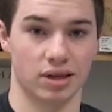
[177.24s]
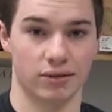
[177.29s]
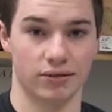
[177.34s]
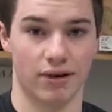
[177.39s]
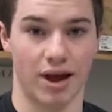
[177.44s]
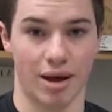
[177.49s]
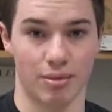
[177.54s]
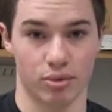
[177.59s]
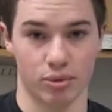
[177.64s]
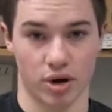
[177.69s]

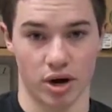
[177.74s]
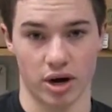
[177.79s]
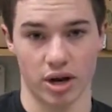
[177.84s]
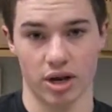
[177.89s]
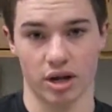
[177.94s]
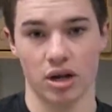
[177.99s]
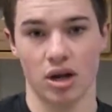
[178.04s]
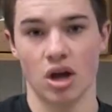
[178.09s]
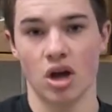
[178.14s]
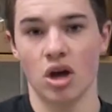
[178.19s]

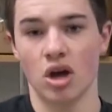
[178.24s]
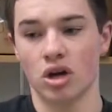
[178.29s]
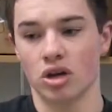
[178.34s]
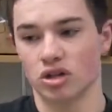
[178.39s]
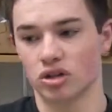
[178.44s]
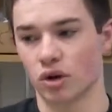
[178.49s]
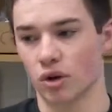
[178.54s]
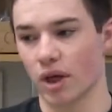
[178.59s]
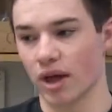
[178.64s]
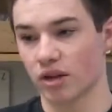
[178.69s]
evaporating.
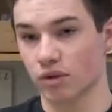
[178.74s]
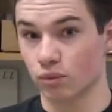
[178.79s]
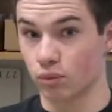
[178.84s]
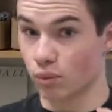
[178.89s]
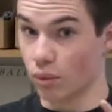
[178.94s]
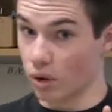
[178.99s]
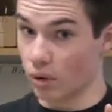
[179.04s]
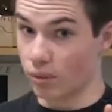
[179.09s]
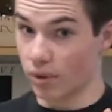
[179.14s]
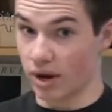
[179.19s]
So that's
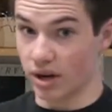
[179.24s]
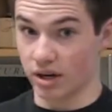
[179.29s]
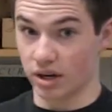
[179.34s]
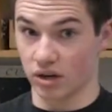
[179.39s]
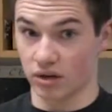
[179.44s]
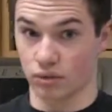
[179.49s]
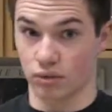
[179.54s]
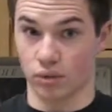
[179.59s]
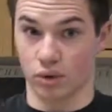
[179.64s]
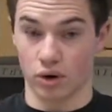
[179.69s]
one way it
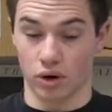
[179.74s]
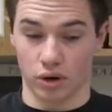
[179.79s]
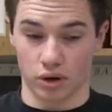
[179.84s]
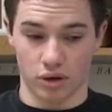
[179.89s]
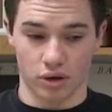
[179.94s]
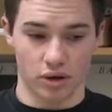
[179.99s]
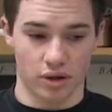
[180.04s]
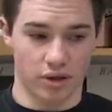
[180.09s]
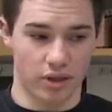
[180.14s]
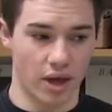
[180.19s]
doesn't work.
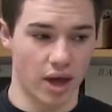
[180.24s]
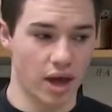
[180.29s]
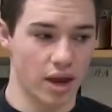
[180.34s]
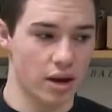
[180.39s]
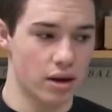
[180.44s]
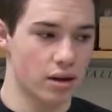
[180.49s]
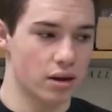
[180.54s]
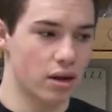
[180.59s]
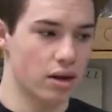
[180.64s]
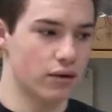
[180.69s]

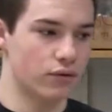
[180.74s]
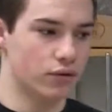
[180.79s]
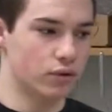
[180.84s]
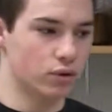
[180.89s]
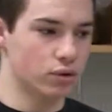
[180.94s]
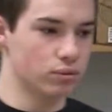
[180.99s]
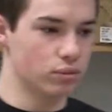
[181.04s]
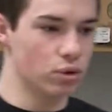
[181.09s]
Then, if you